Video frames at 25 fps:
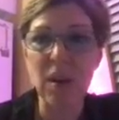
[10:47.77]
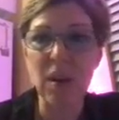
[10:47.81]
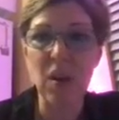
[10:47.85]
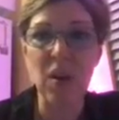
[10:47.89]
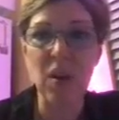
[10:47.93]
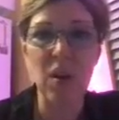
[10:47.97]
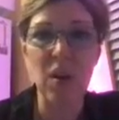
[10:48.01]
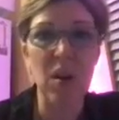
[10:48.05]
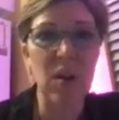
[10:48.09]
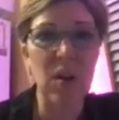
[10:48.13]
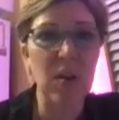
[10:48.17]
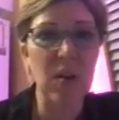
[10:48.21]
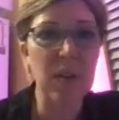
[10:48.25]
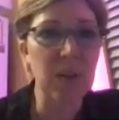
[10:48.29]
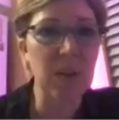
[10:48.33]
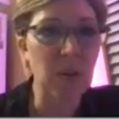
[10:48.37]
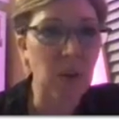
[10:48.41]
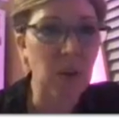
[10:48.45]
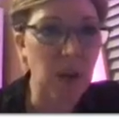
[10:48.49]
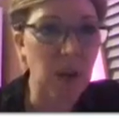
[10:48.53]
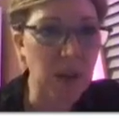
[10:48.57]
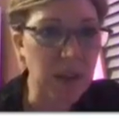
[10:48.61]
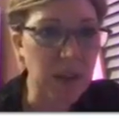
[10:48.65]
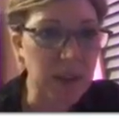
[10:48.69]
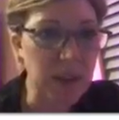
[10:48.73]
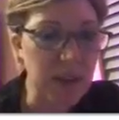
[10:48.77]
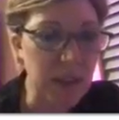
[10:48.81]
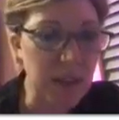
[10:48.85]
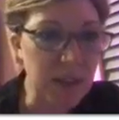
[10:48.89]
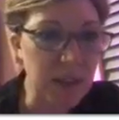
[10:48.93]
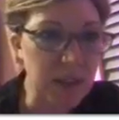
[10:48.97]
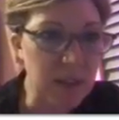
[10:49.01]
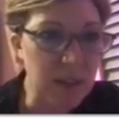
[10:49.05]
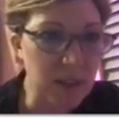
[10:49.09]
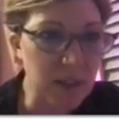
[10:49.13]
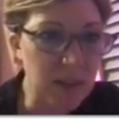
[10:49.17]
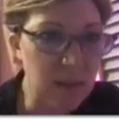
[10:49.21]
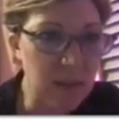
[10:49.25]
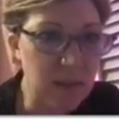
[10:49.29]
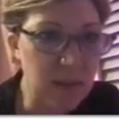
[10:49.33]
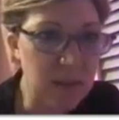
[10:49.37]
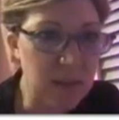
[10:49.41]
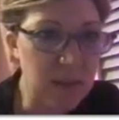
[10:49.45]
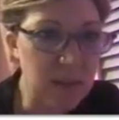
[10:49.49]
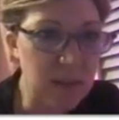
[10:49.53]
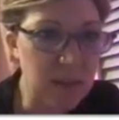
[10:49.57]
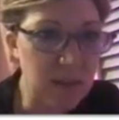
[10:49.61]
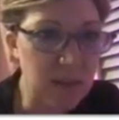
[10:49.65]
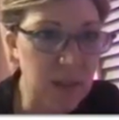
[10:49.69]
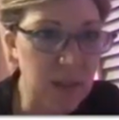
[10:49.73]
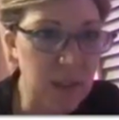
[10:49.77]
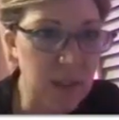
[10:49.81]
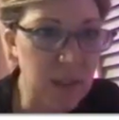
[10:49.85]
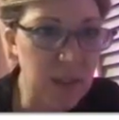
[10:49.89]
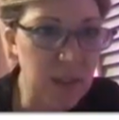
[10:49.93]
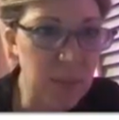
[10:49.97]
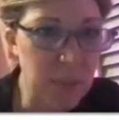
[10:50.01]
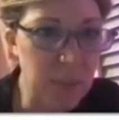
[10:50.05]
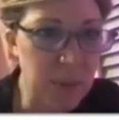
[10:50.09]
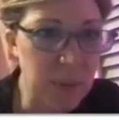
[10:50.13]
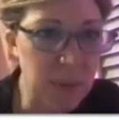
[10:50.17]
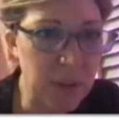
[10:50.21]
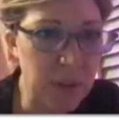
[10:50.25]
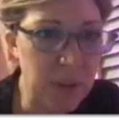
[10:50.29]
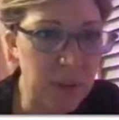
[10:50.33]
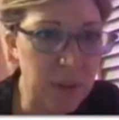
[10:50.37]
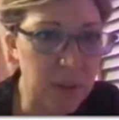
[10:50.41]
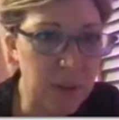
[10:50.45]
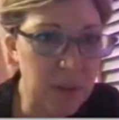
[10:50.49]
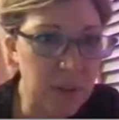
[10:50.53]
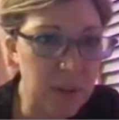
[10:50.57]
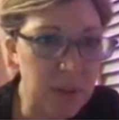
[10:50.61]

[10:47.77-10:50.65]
are the crocodile and bird.